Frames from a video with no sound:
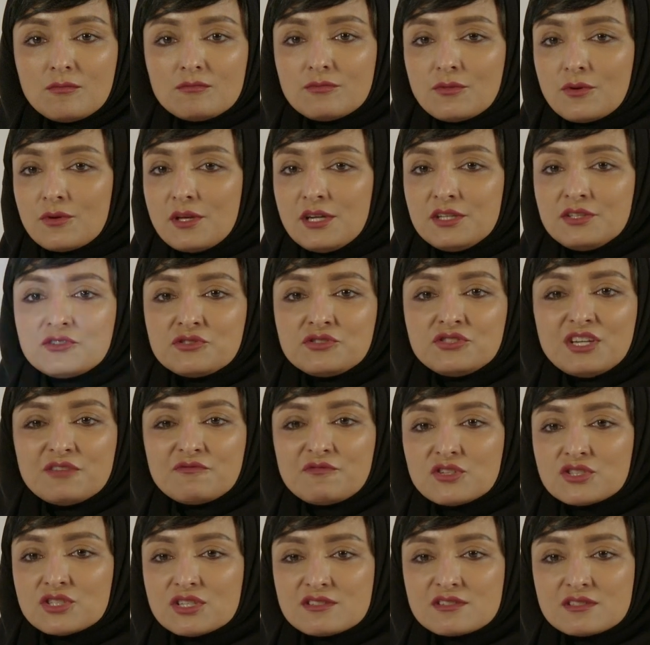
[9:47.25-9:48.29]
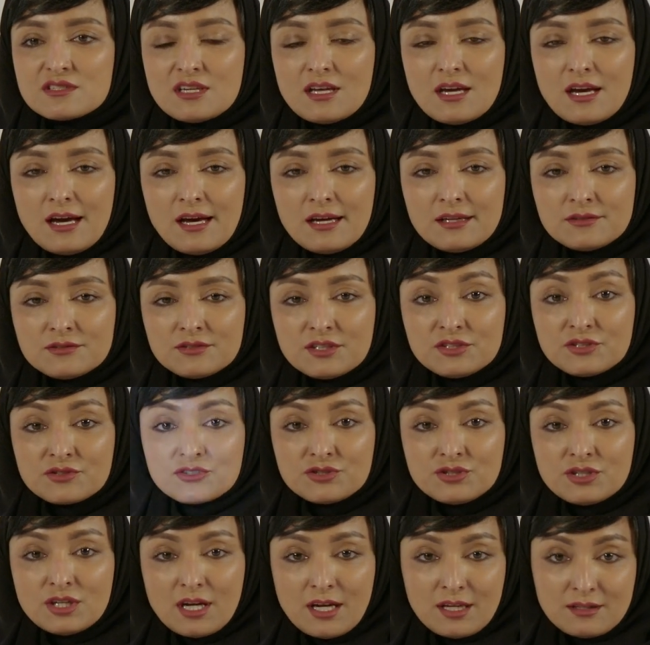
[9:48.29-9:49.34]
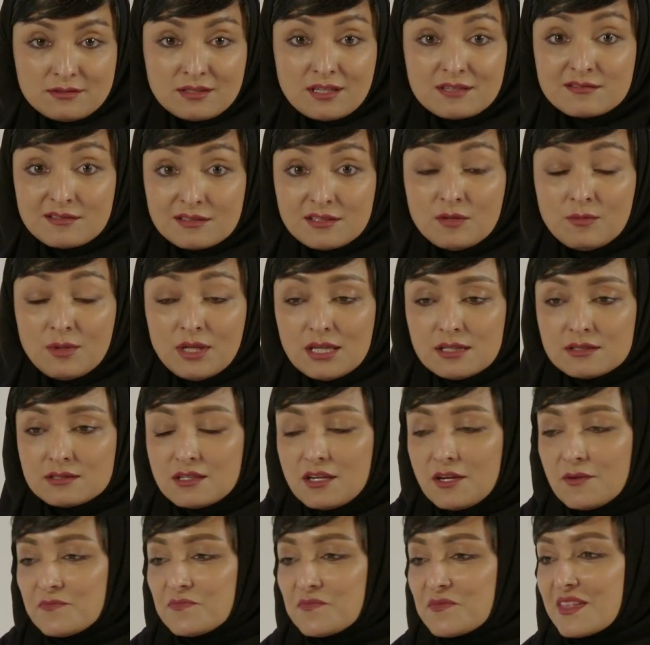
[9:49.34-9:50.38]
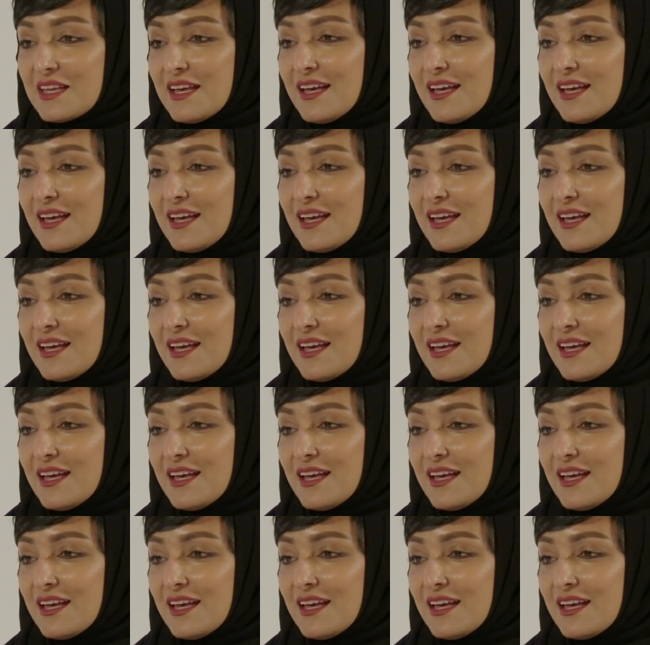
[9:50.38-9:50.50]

with energy efficiency and energy and sustainability.